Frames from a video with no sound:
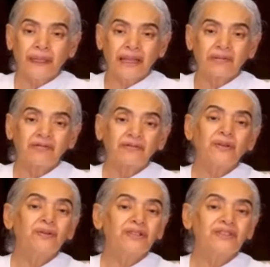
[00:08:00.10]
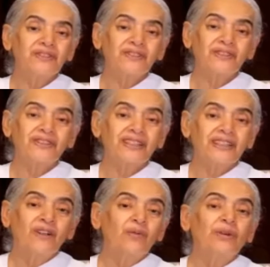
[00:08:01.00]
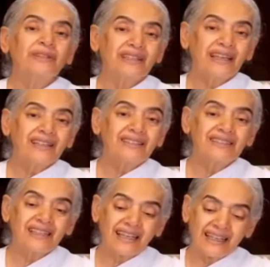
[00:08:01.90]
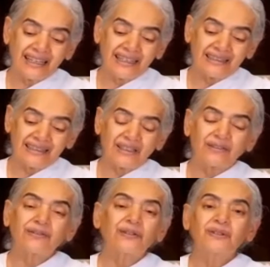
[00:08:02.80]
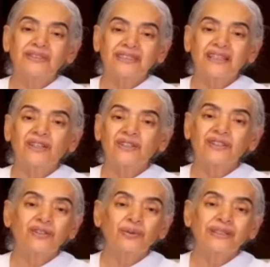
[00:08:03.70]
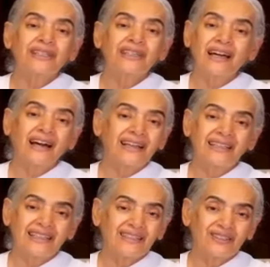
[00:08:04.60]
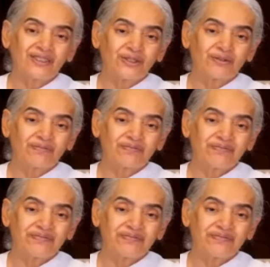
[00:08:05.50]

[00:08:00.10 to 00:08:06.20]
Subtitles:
and I'm focused on what they're saying instead of focusing on the work I need to do.